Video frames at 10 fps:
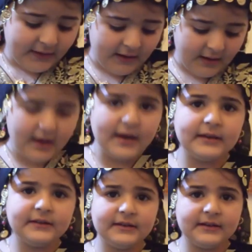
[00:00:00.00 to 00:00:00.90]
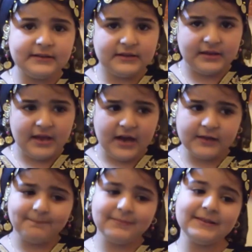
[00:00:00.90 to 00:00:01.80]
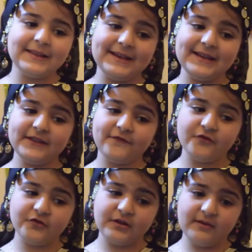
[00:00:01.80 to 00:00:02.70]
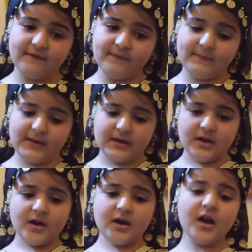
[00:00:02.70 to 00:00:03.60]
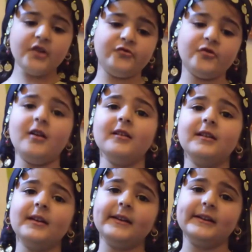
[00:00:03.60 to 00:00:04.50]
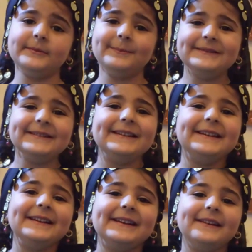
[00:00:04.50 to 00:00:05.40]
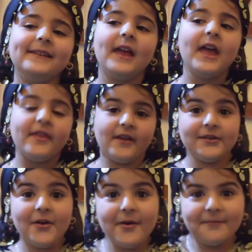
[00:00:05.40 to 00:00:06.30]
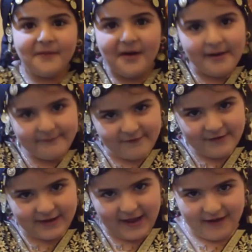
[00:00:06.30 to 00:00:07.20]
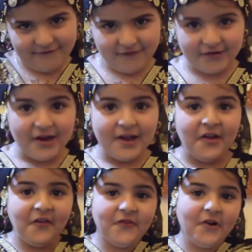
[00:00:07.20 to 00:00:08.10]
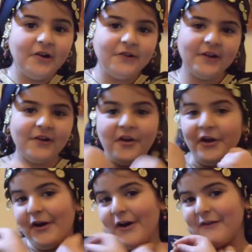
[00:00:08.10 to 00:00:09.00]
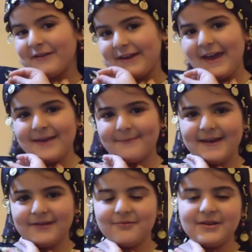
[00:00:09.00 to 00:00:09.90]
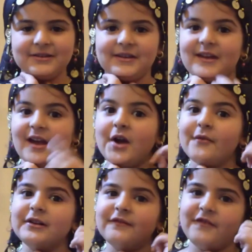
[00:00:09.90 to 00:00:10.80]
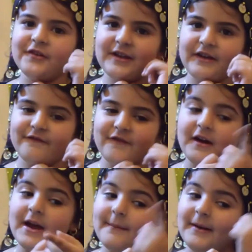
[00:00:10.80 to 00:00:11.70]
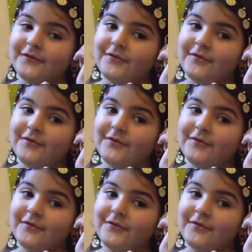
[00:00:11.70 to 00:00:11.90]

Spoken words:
I did that. Please forgive me. I drank it, please." Then her mom forgave her and told her, "Okay, my sweetie, I will forgive you. But